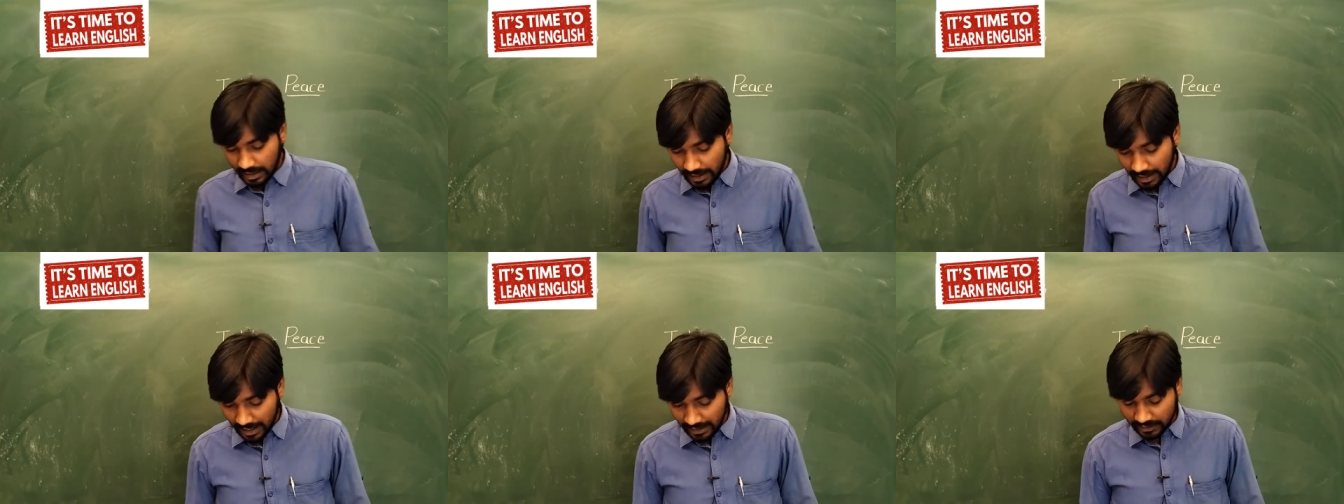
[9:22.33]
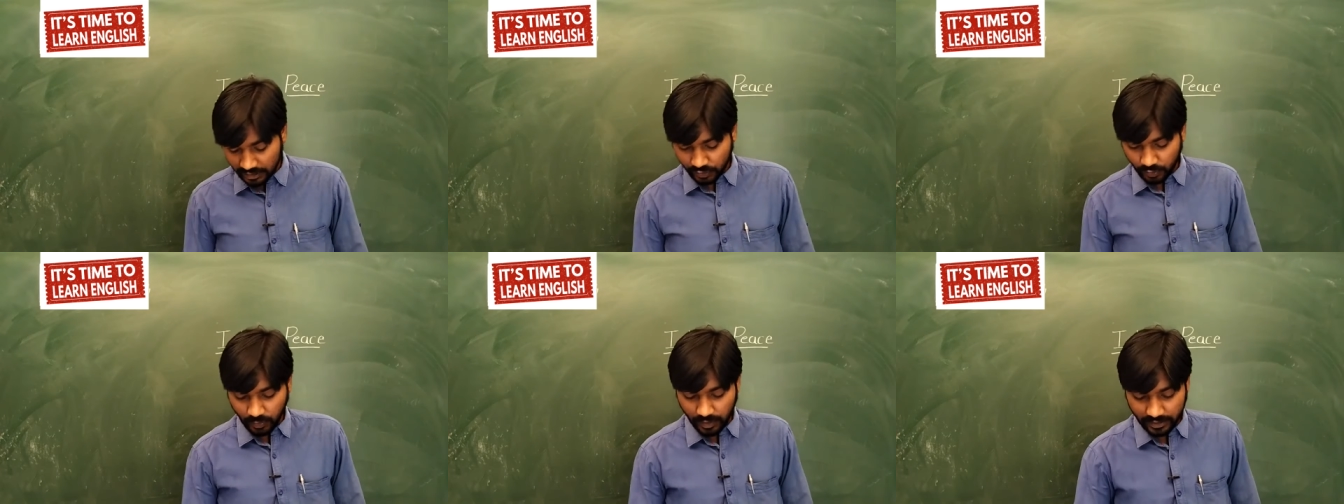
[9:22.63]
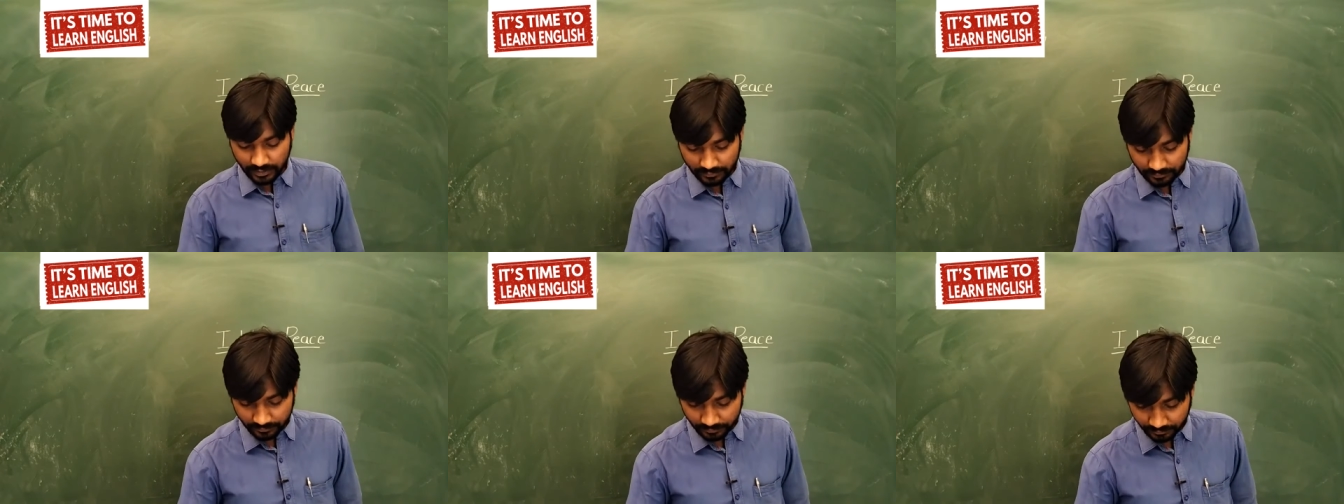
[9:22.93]
Next
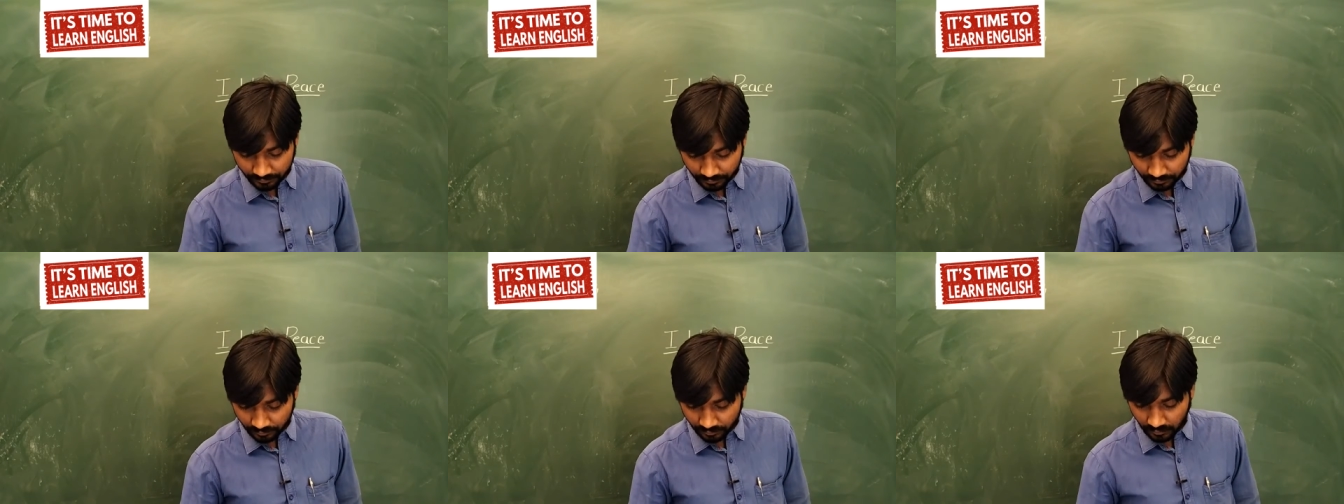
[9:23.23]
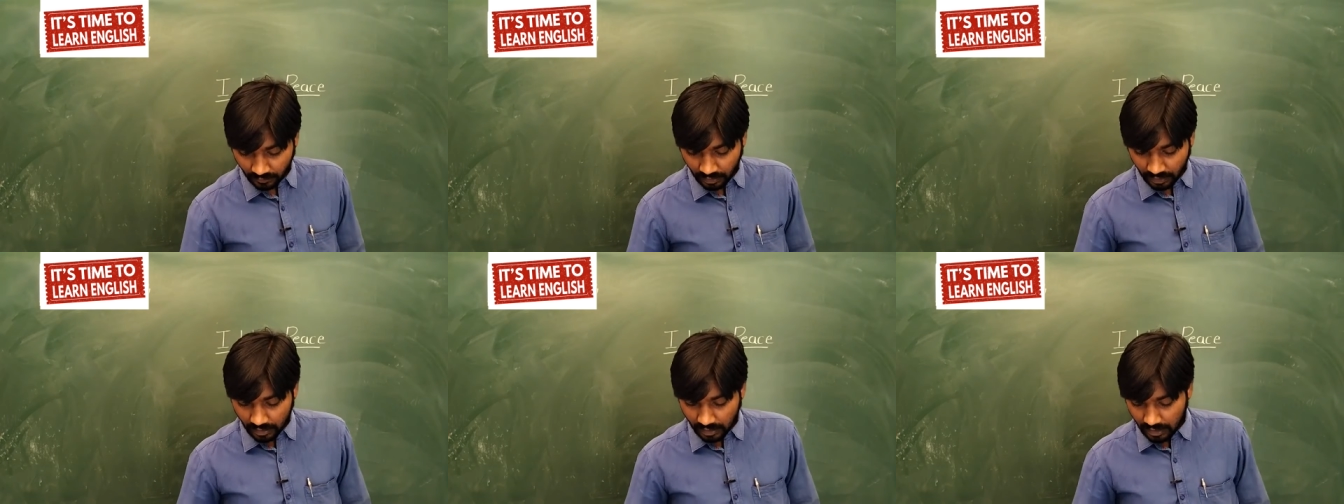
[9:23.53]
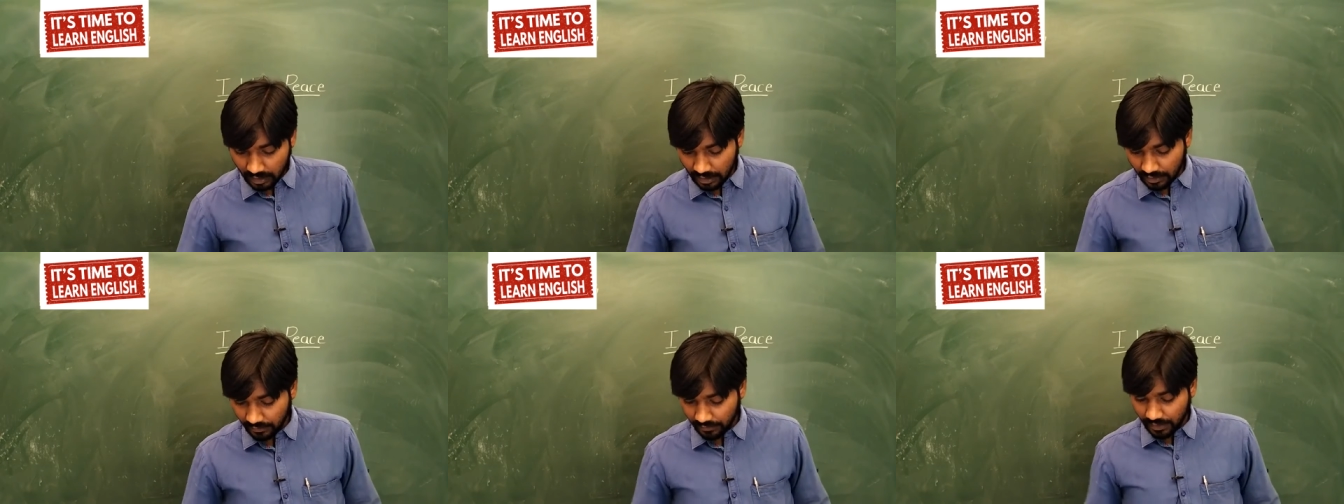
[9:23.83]
one,
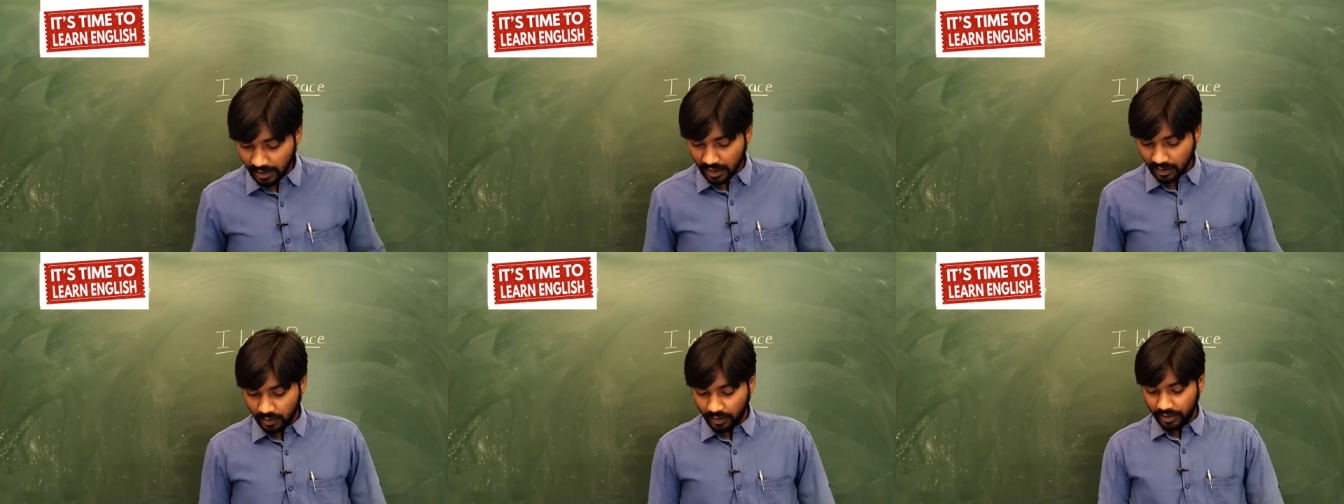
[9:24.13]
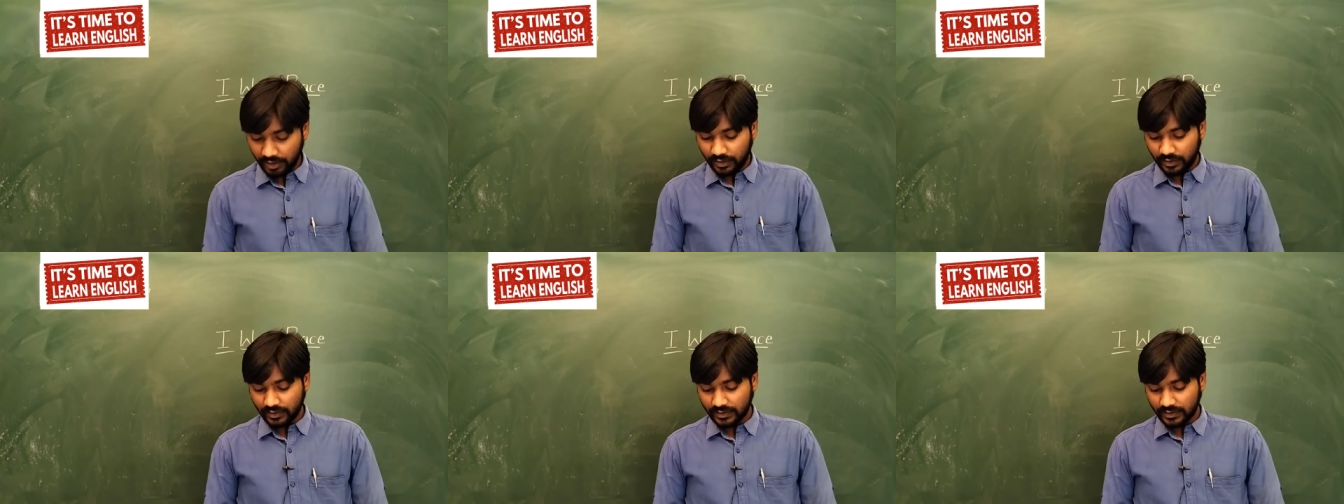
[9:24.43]
we are going